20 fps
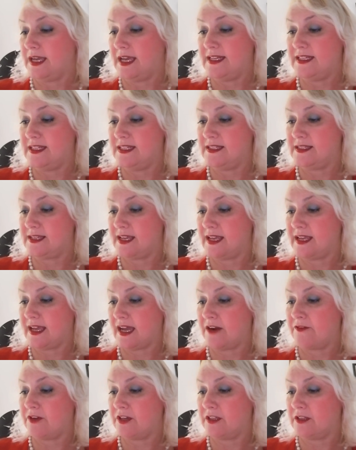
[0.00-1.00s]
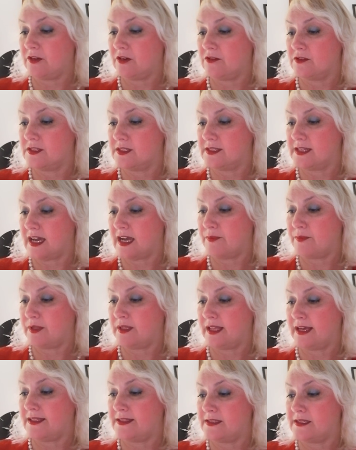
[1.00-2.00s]
It didn't take Harriet long to type a
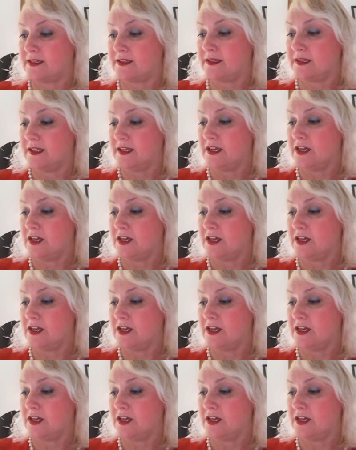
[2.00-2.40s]
letter,